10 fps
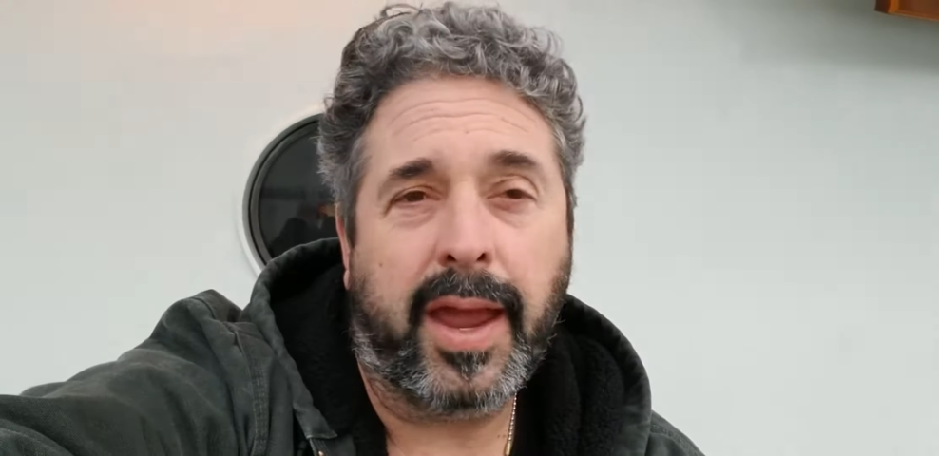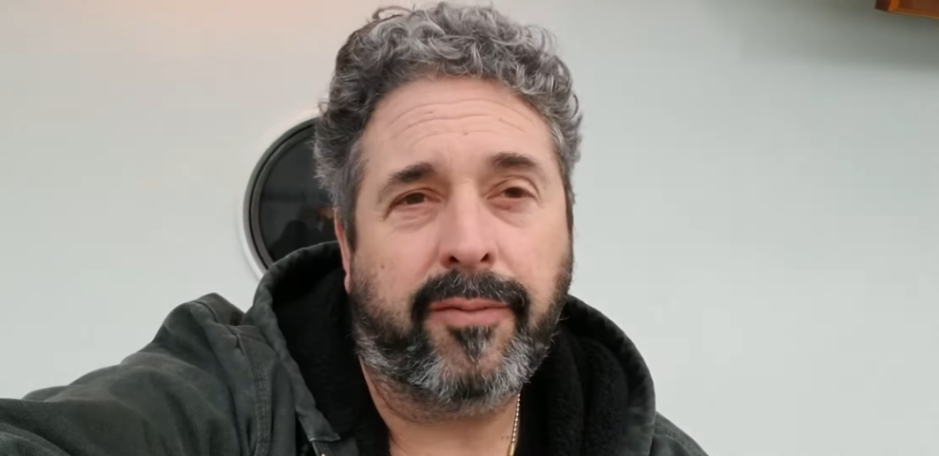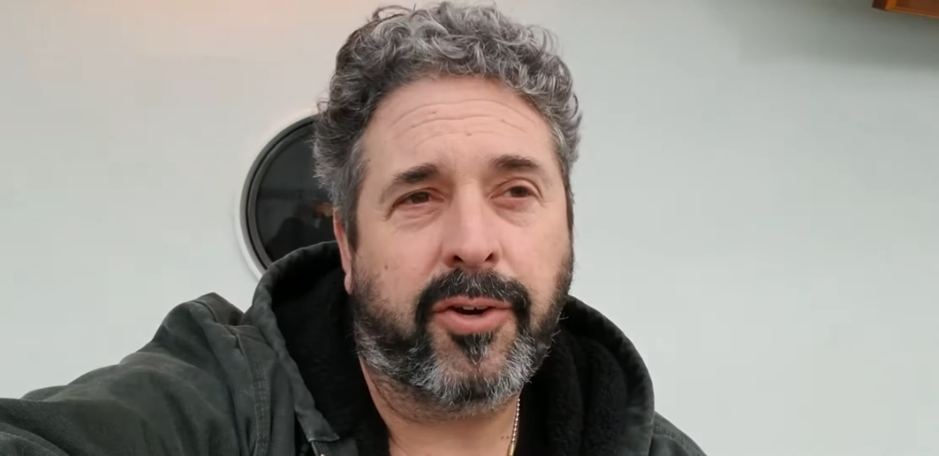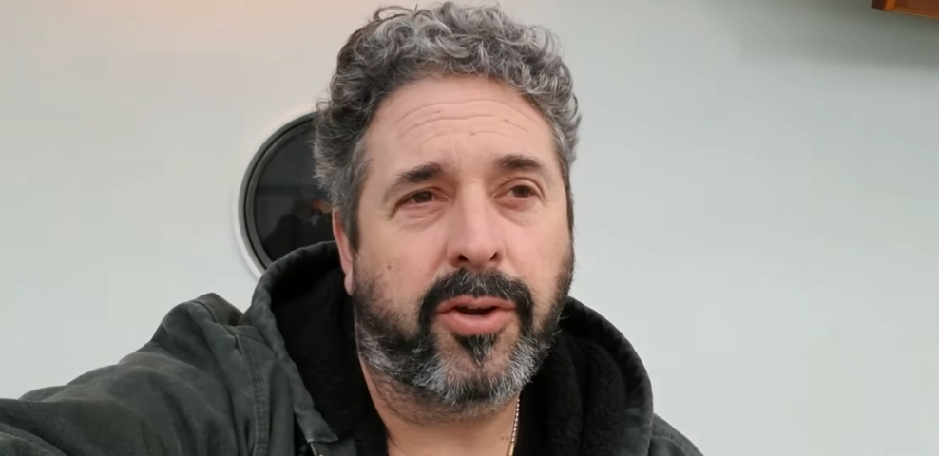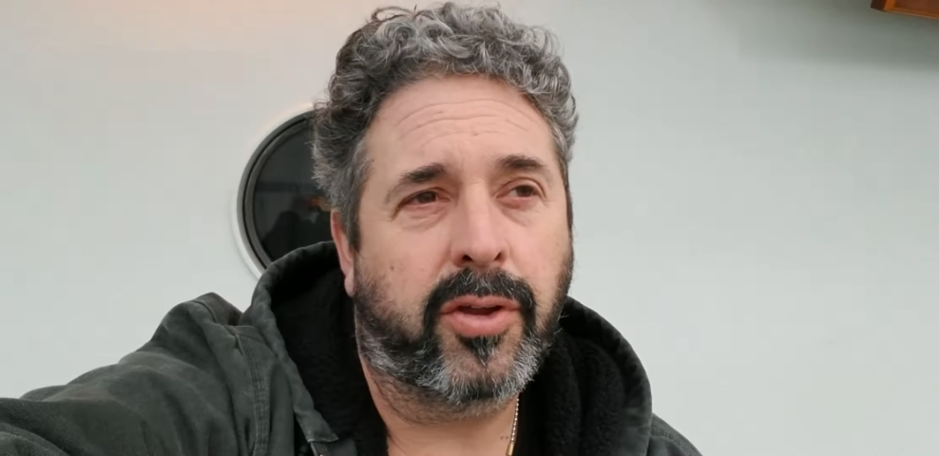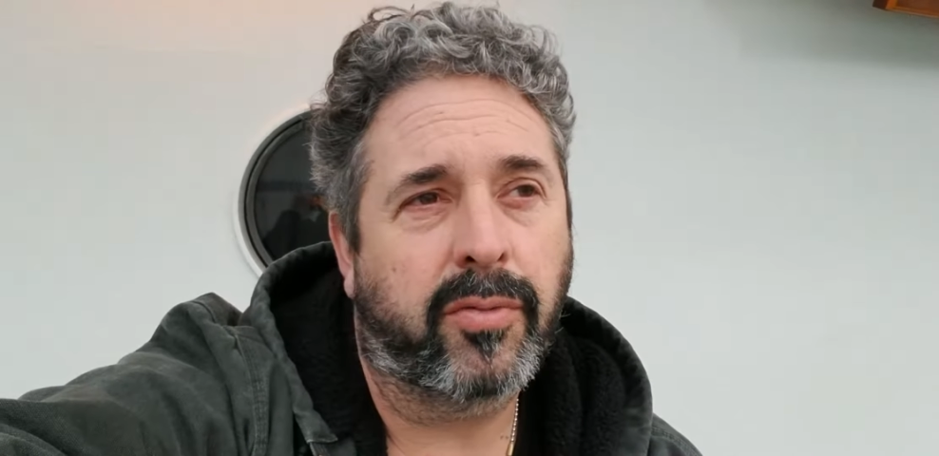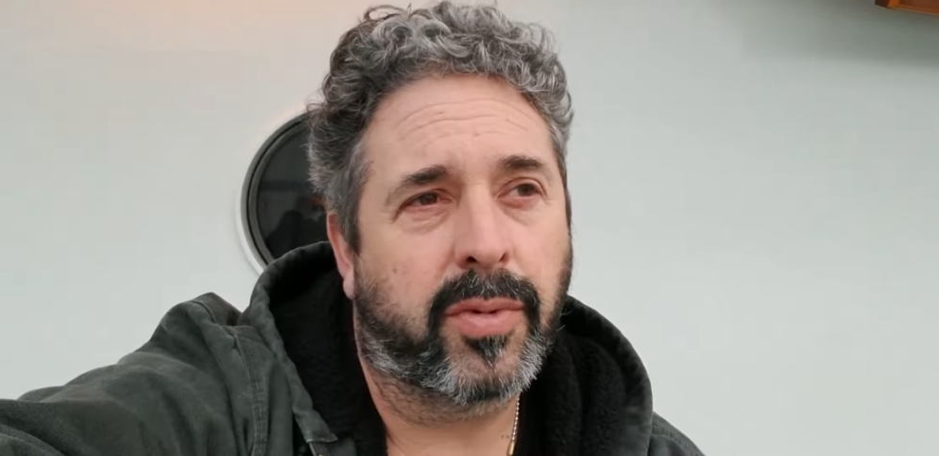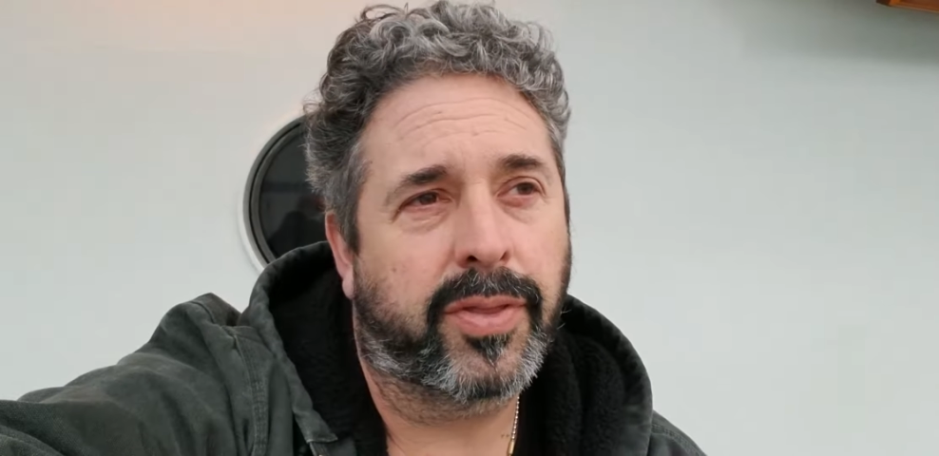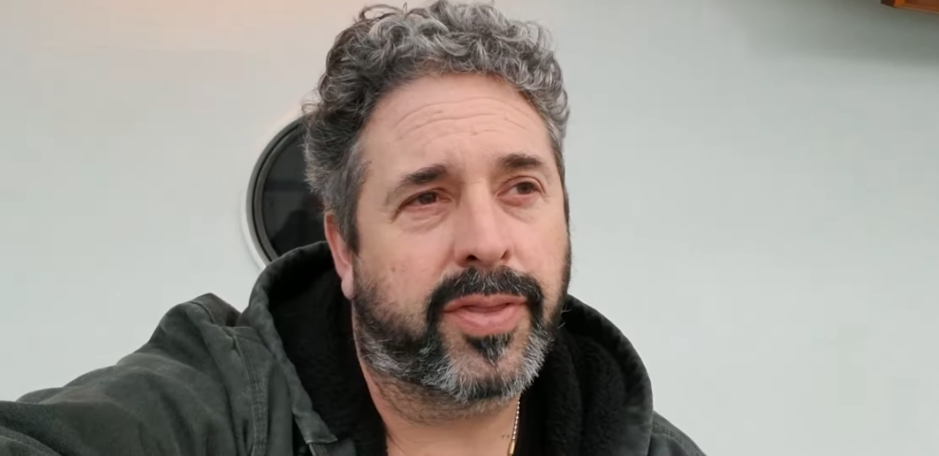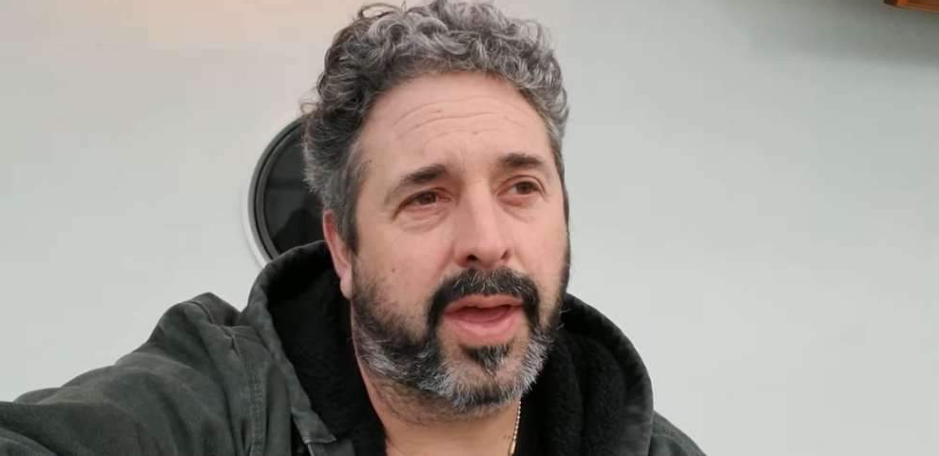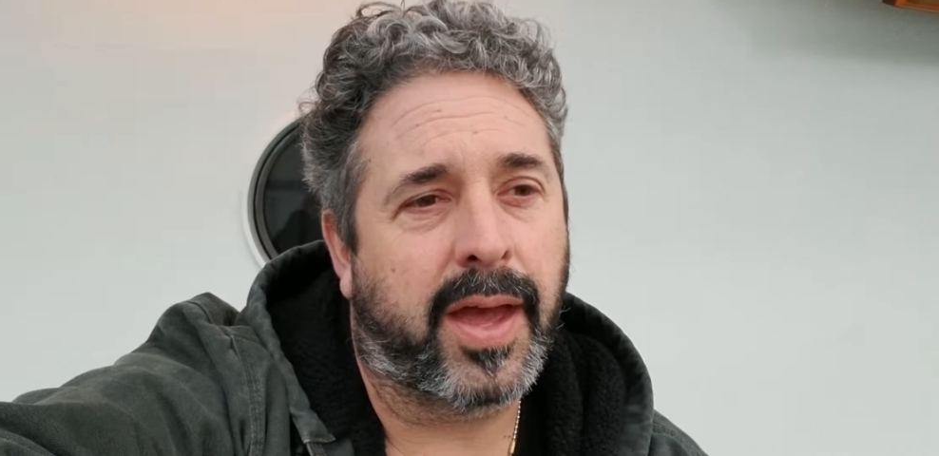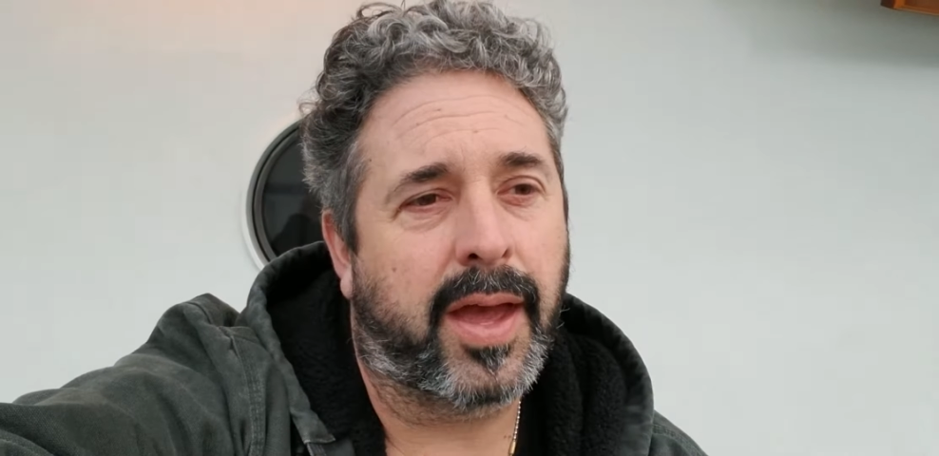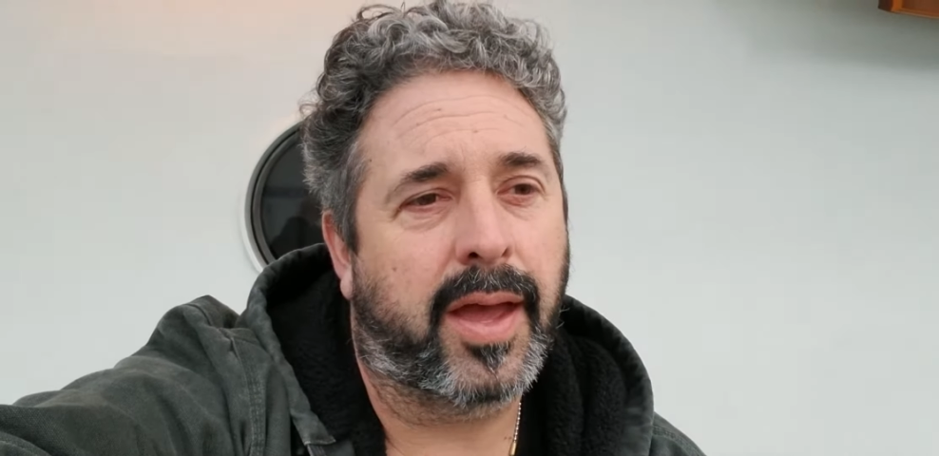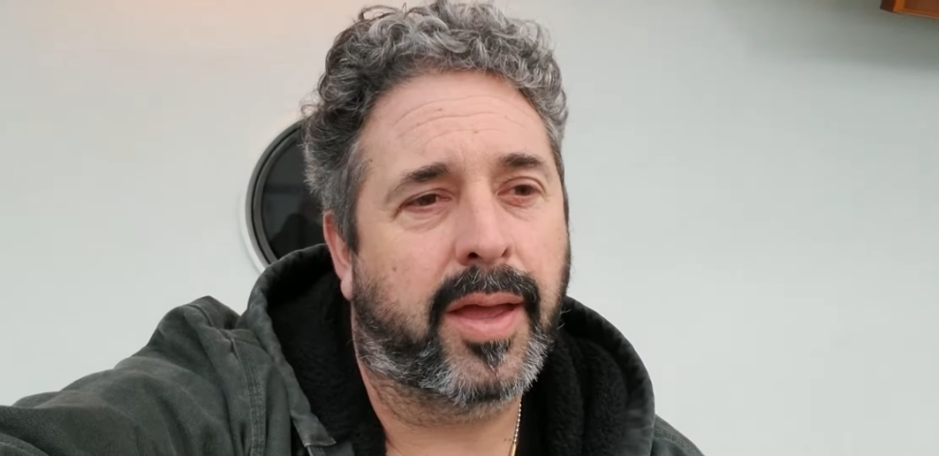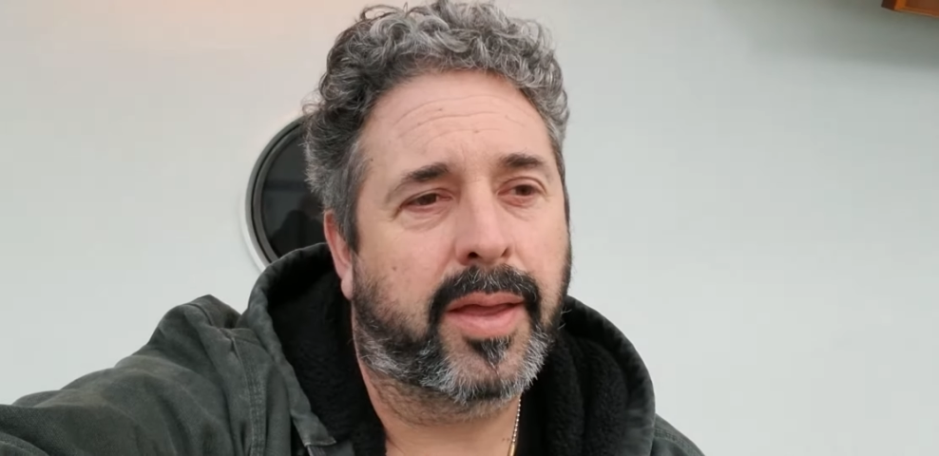afternoon with
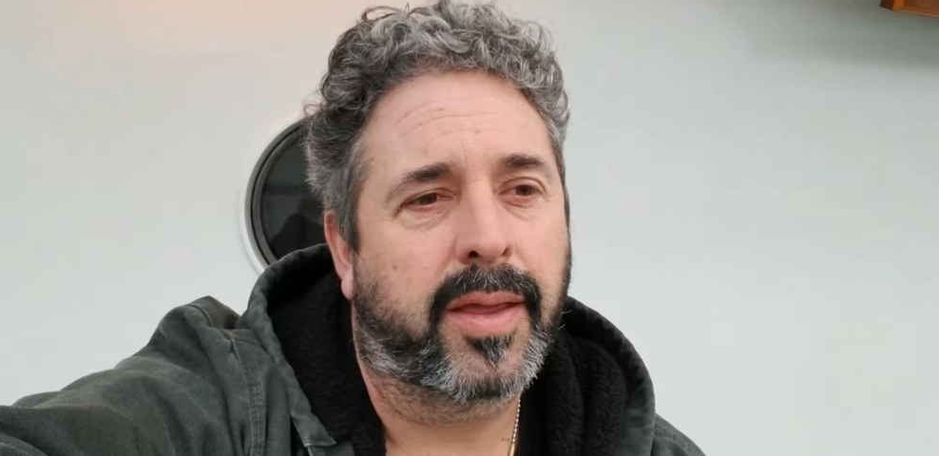uh,